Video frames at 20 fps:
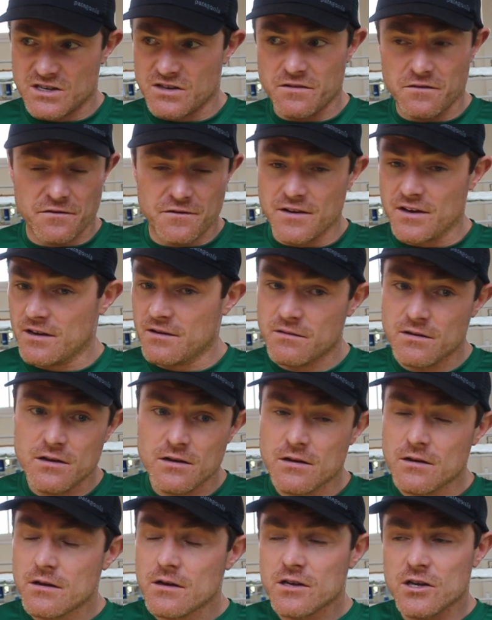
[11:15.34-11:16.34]
for,
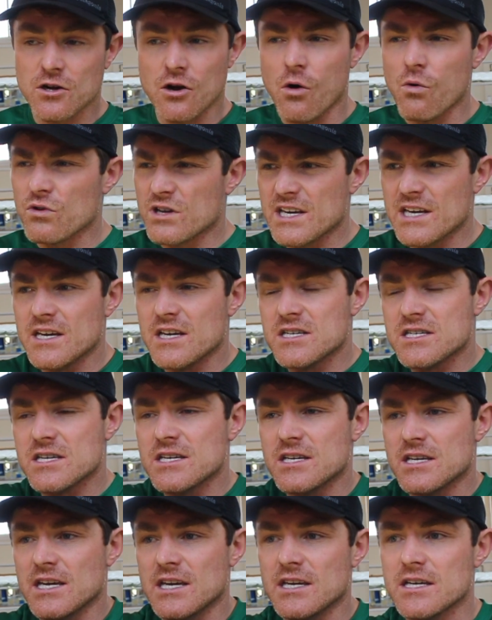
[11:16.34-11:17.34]
you know, years
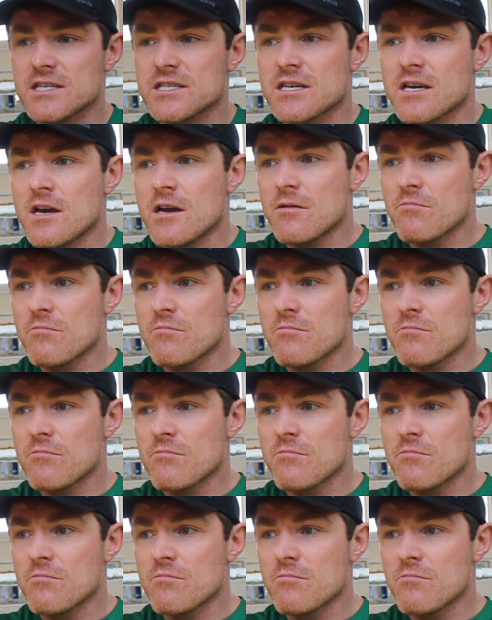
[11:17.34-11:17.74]
and years.